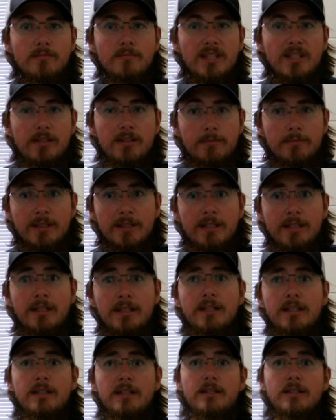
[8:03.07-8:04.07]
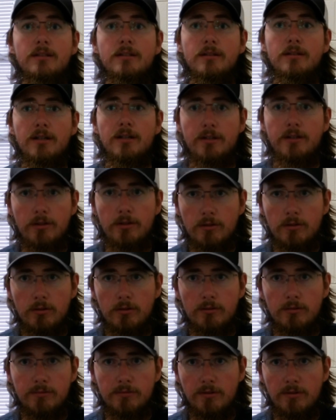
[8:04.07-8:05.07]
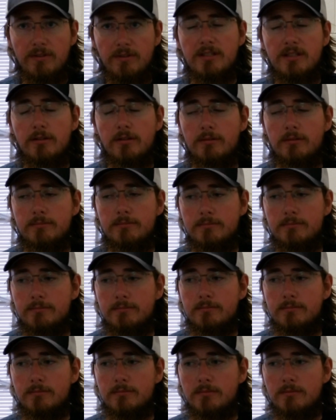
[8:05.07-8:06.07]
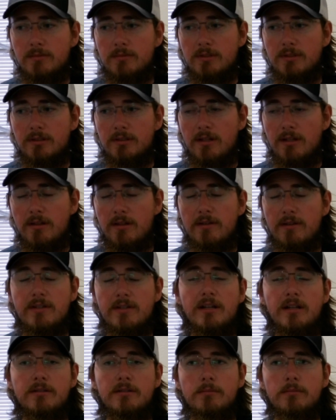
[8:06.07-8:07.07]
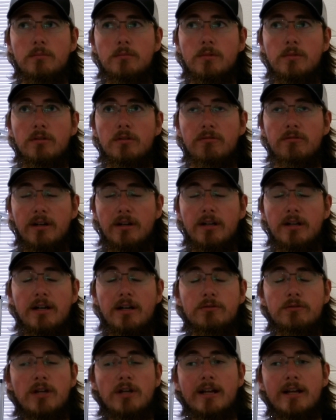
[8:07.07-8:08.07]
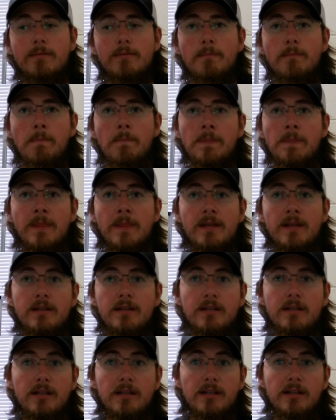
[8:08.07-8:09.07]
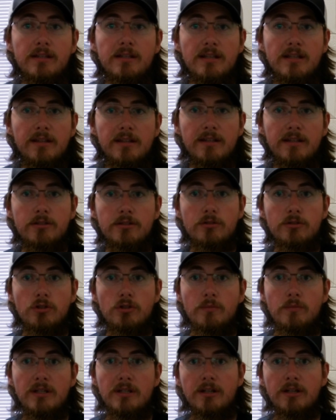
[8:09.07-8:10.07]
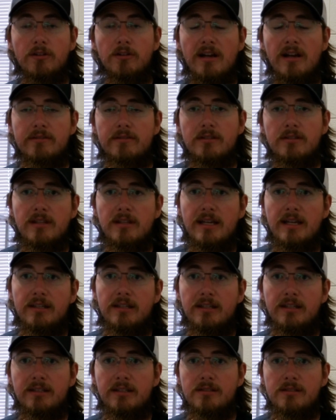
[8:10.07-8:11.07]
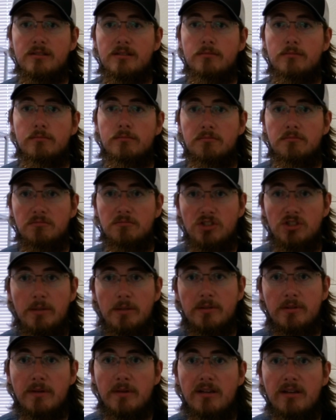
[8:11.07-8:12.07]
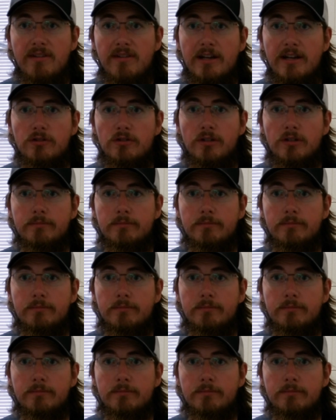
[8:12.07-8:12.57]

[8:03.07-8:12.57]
Now, another goal for the VTOL, now that I've gotten very off track, is that this should be an aircraft that is cheap to manufacture.